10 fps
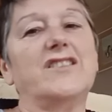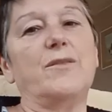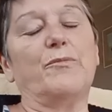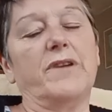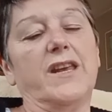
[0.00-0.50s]

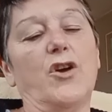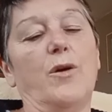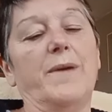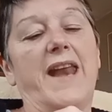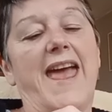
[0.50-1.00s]
you're pretty
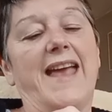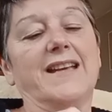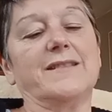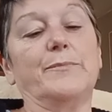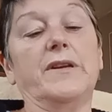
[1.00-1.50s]
common
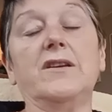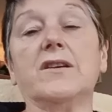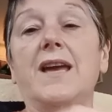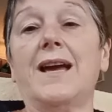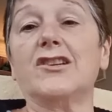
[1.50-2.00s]
eggs, but look,
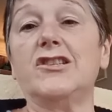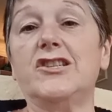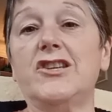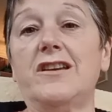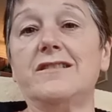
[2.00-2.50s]
it actually
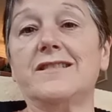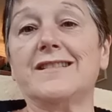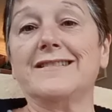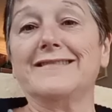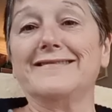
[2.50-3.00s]
shuts.